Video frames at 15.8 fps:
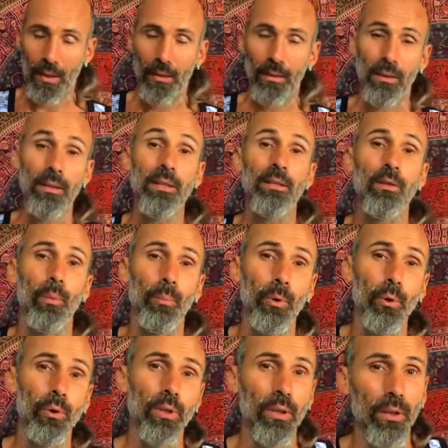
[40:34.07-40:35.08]
This is the
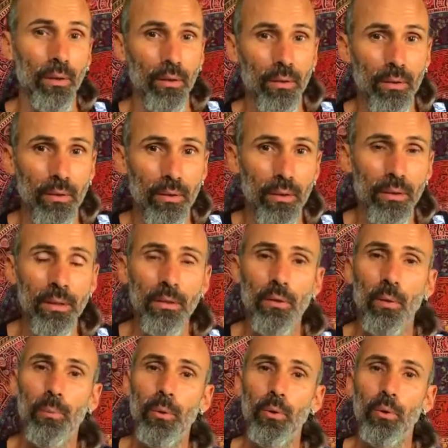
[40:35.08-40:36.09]
beauty. This is
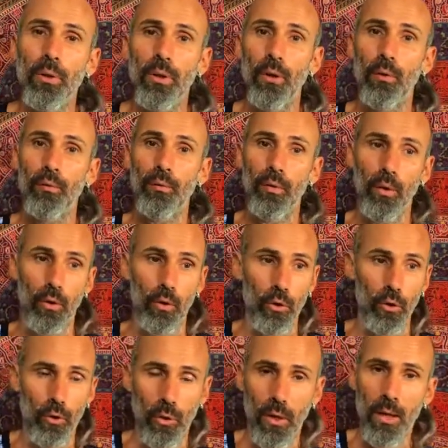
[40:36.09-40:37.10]
the beauty of
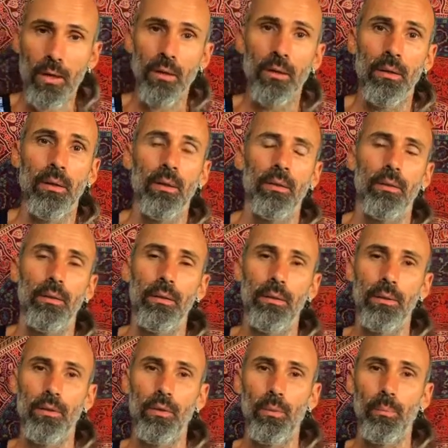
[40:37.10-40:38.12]
yoga. This
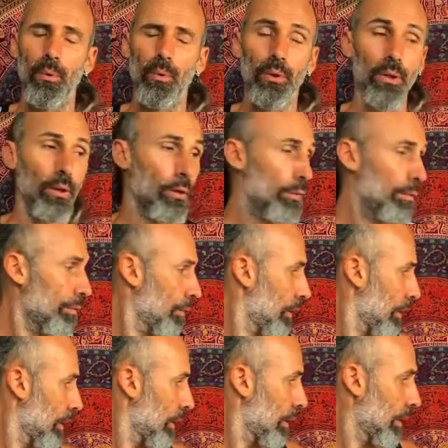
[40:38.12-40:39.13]
is the beauty of
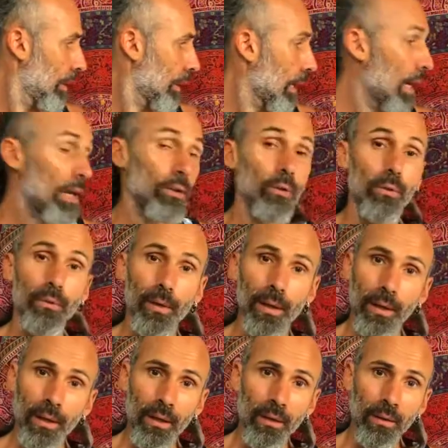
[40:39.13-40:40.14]

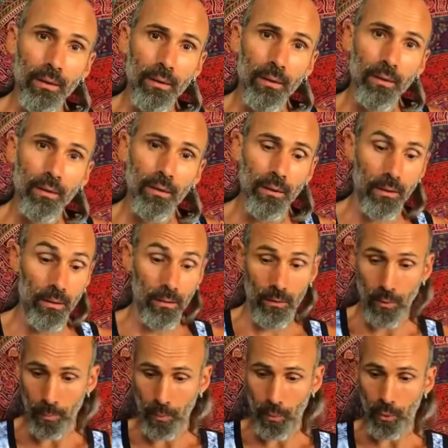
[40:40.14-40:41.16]
Ayurveda. This is
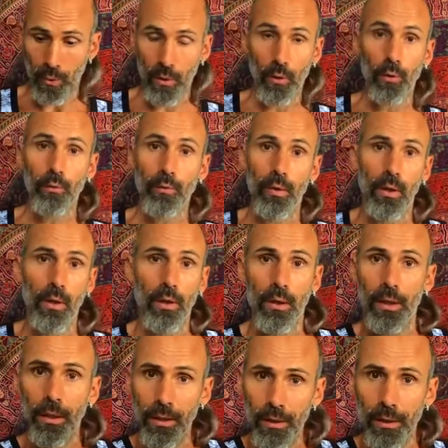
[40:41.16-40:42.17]
the beauty of
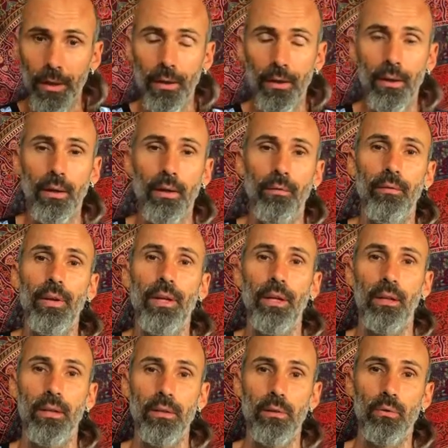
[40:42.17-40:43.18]
Indian
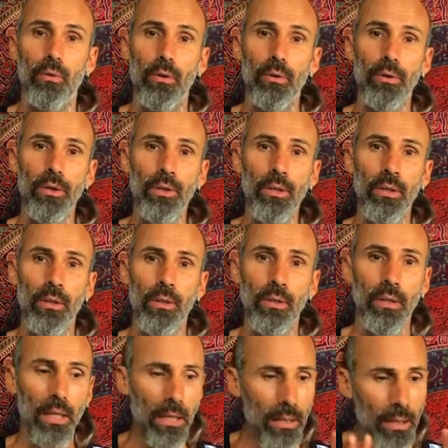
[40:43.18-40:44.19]
Vedic astrology.
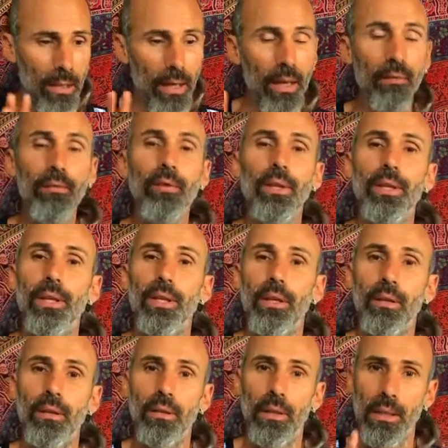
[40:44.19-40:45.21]
That
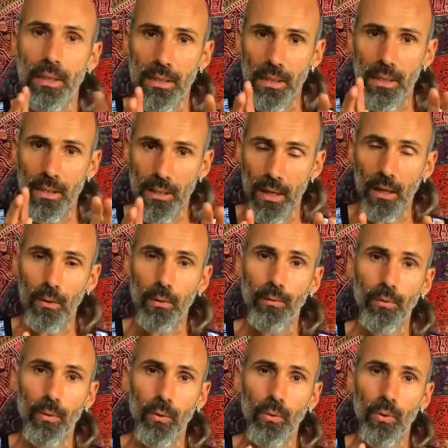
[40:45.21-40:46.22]
everything is inside
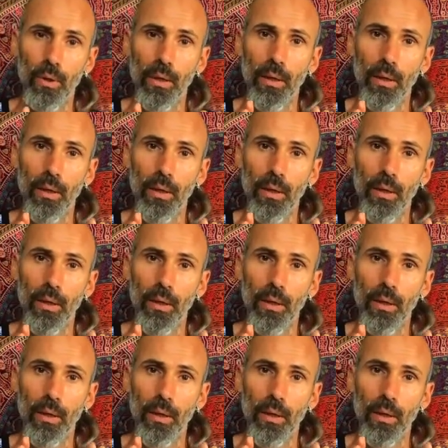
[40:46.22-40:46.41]
of you.